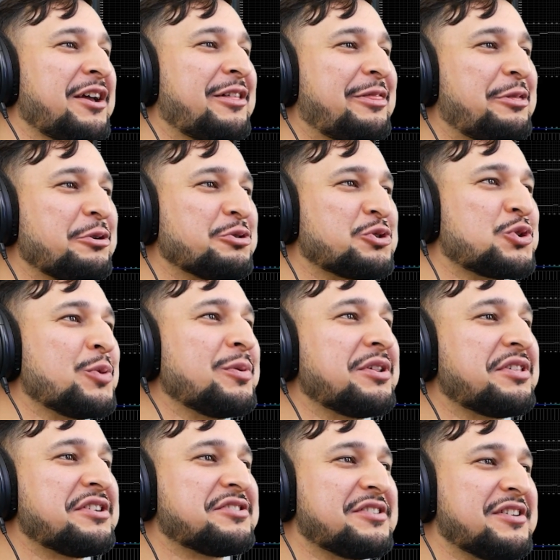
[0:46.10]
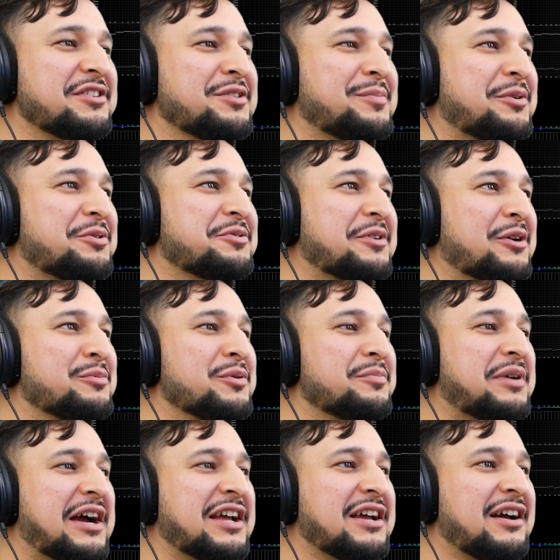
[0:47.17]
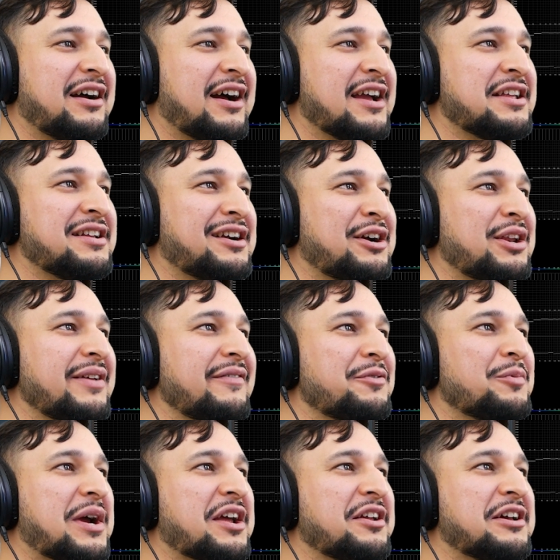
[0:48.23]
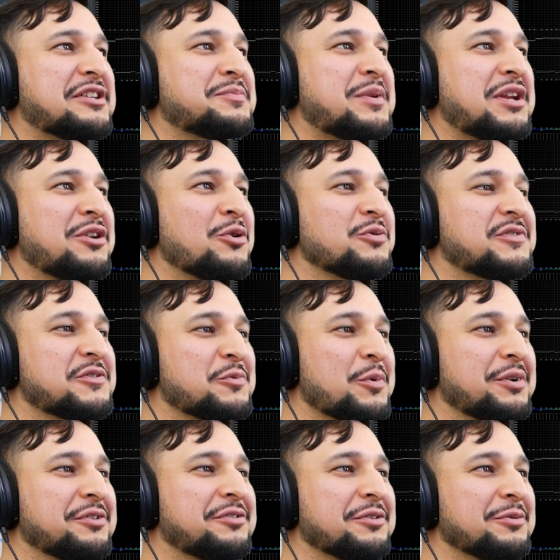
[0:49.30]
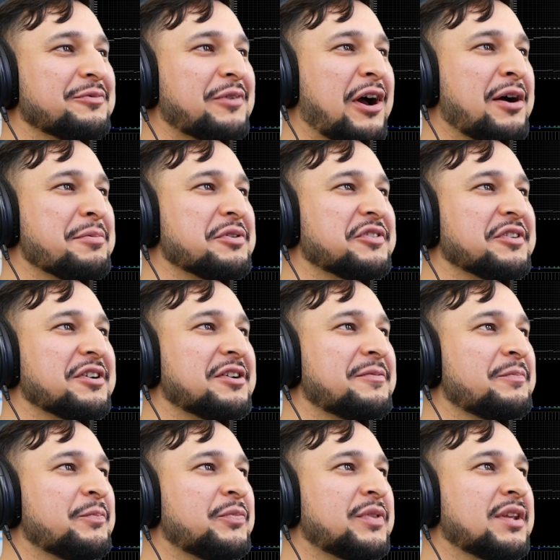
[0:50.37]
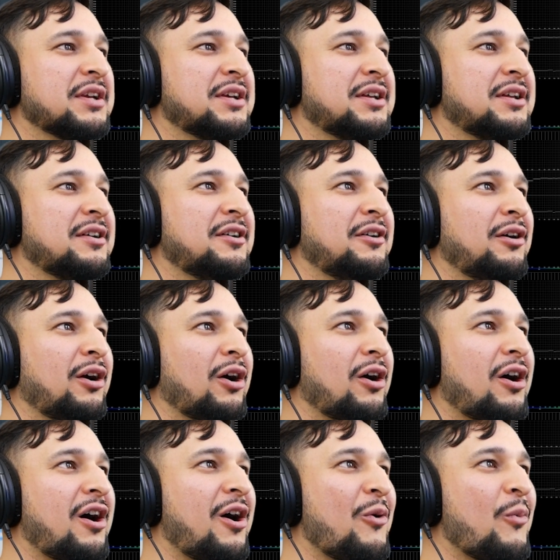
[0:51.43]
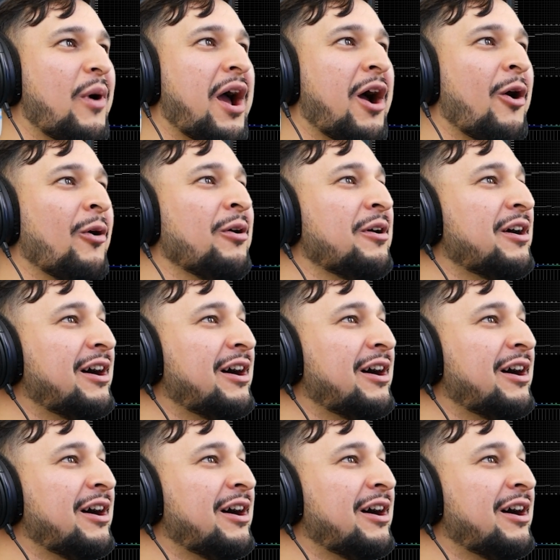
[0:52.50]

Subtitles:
There's so many things I liked about this album. I couldn't even write as many notes as I wanted to, obviously. Wow.